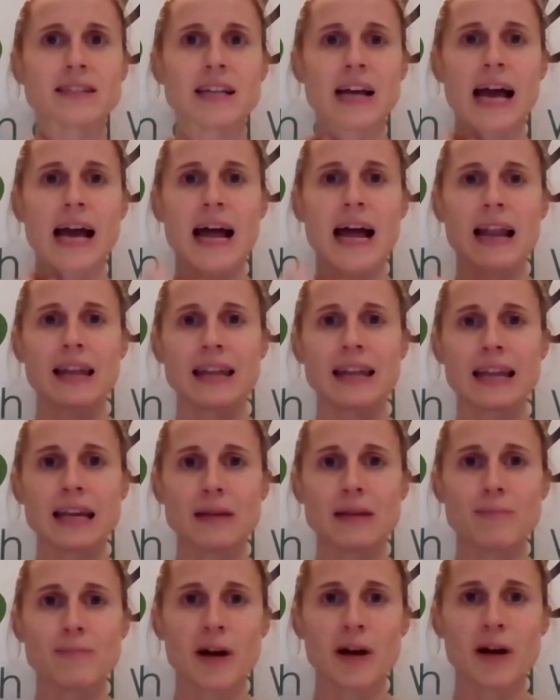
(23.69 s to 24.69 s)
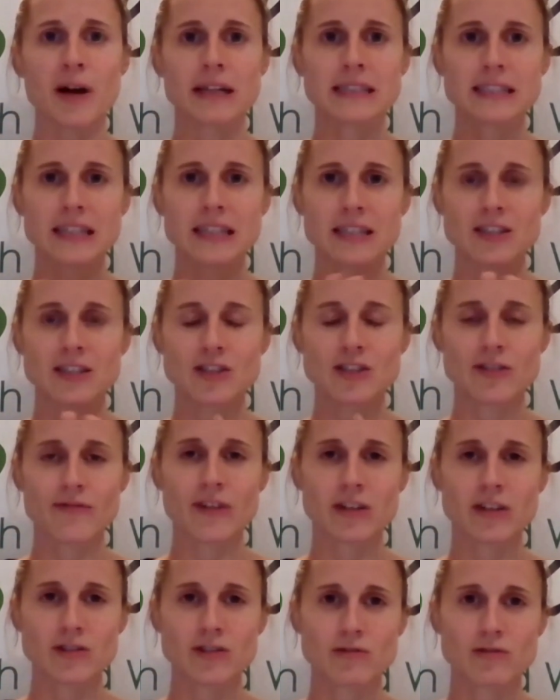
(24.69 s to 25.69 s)
at LEAP, I teach the
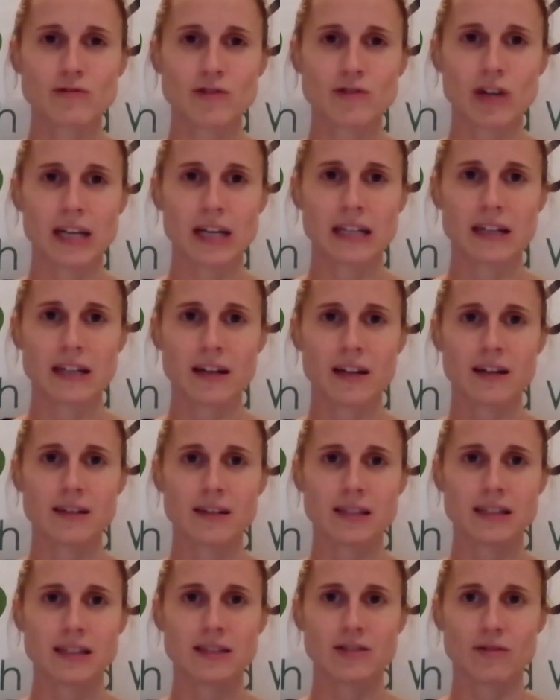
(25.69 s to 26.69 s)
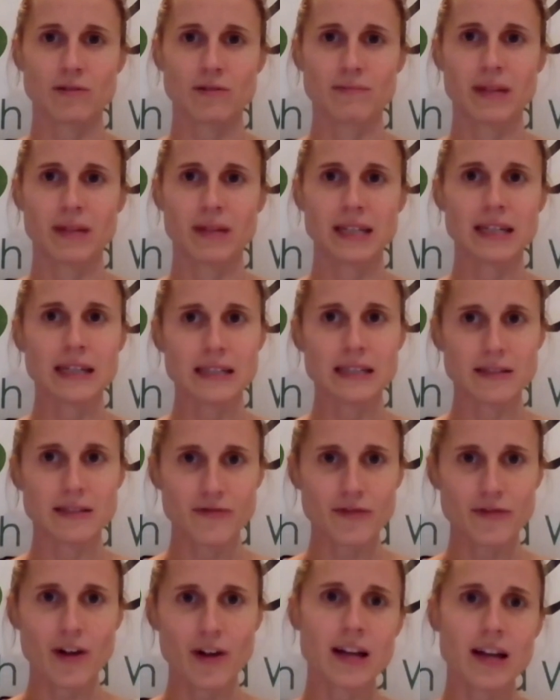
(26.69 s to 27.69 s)
functional training classes on Mondays and
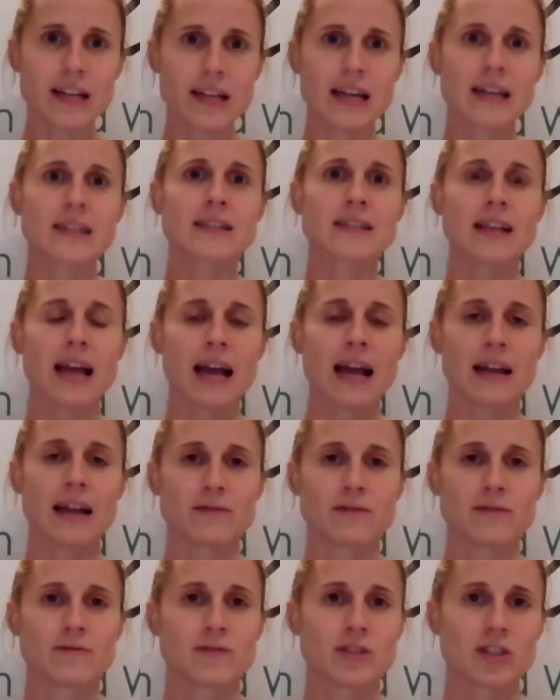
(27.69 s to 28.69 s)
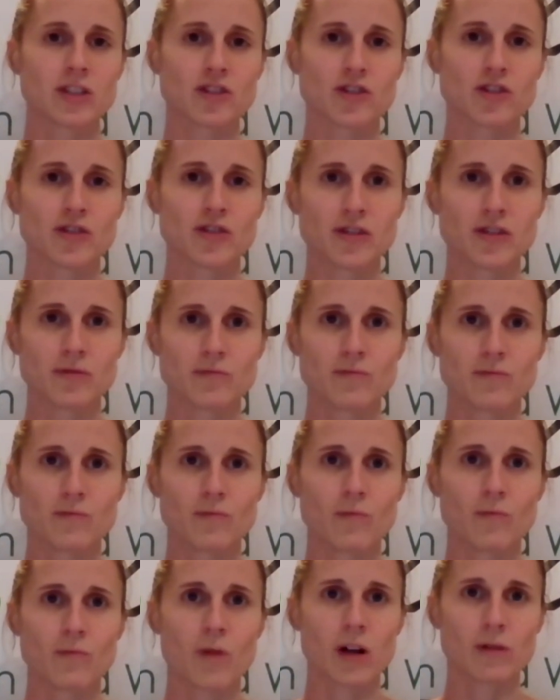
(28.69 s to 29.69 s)
Fridays and do
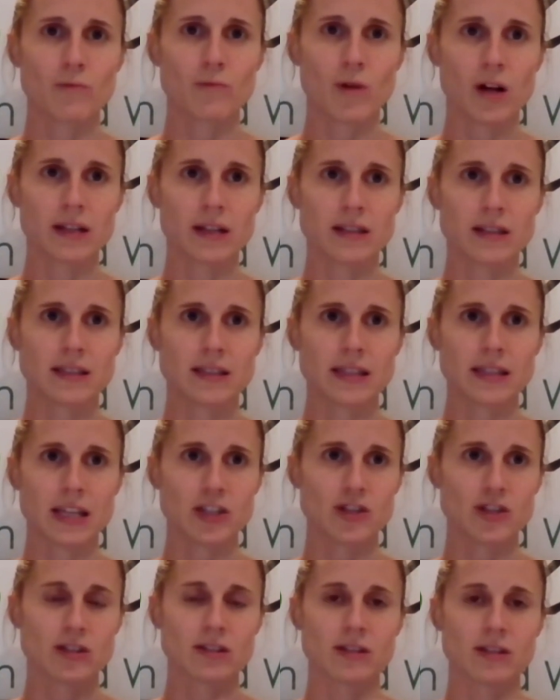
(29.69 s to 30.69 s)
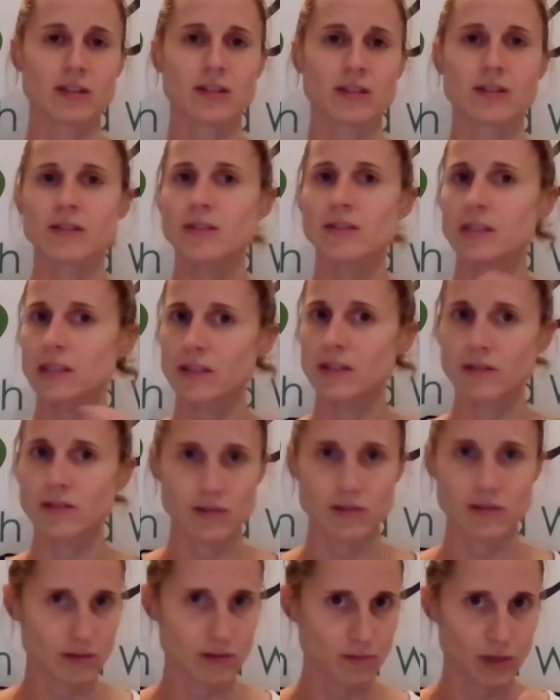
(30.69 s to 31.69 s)
some one-on-one sessions
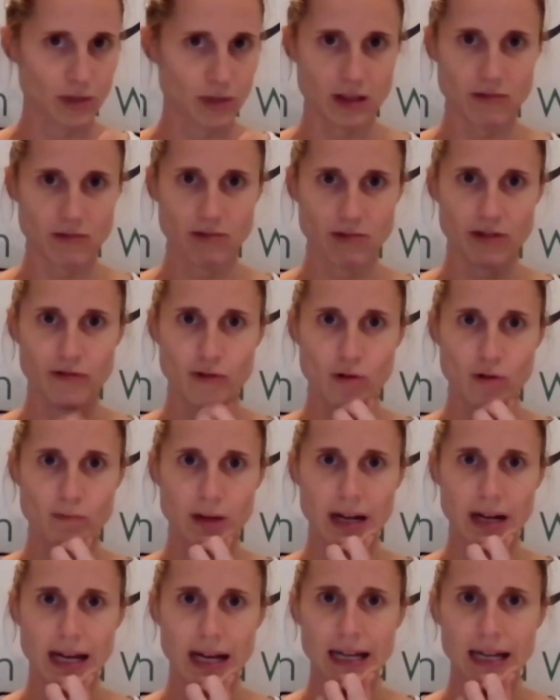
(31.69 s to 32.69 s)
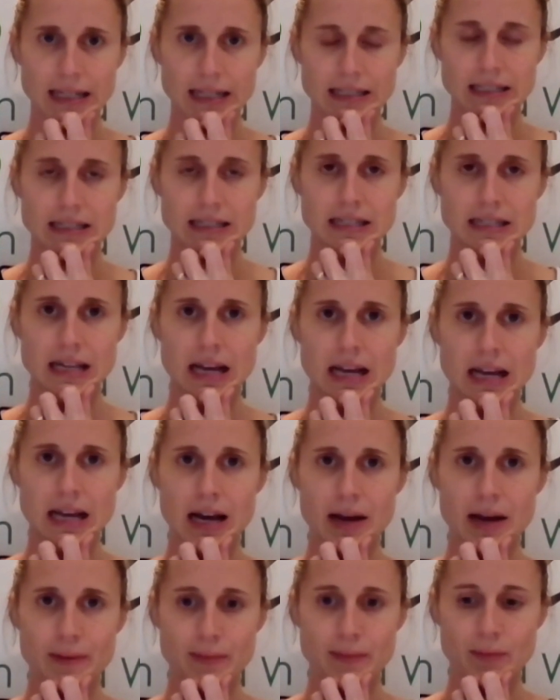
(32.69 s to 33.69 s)
with the reformer and
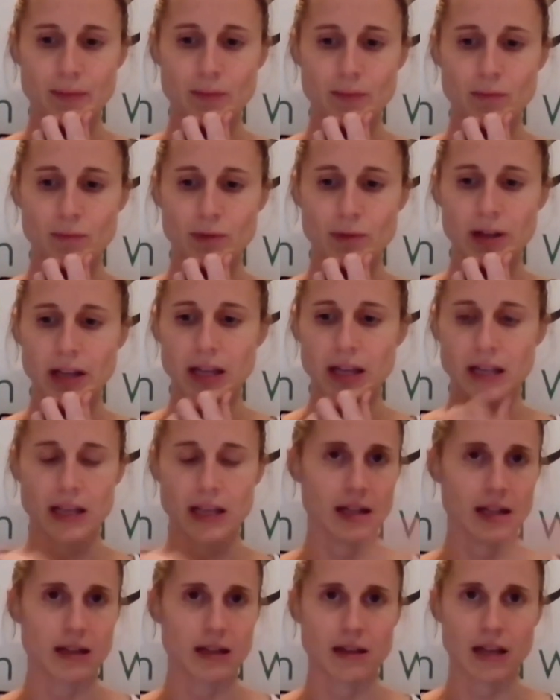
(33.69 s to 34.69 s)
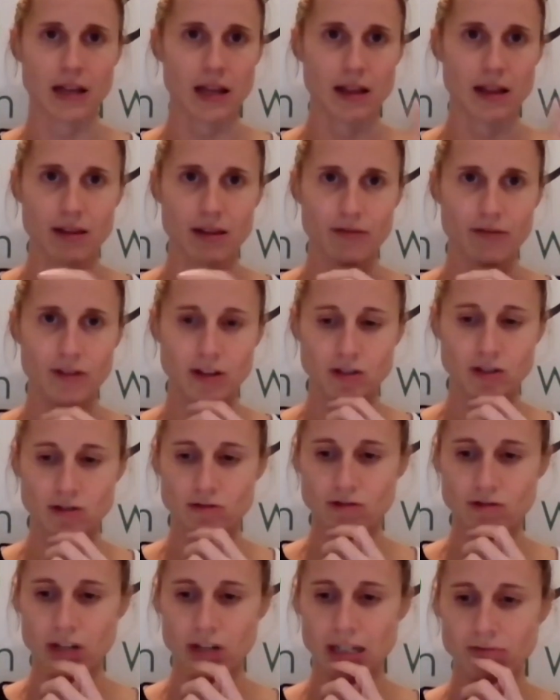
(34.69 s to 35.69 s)
in the functional
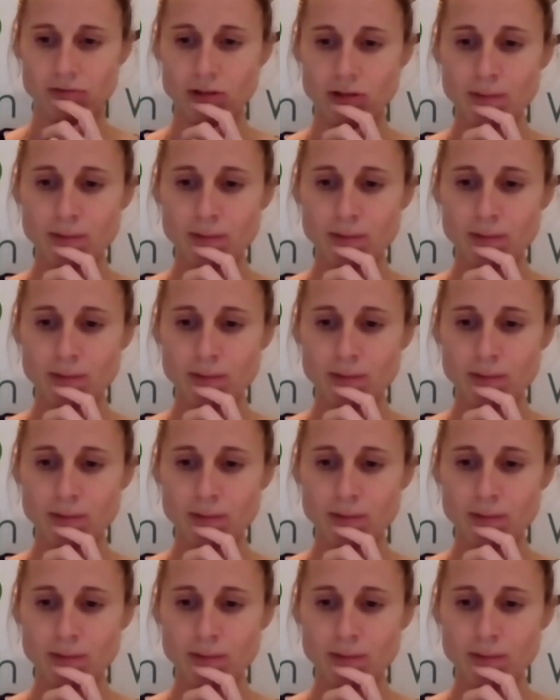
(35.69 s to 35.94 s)
training room.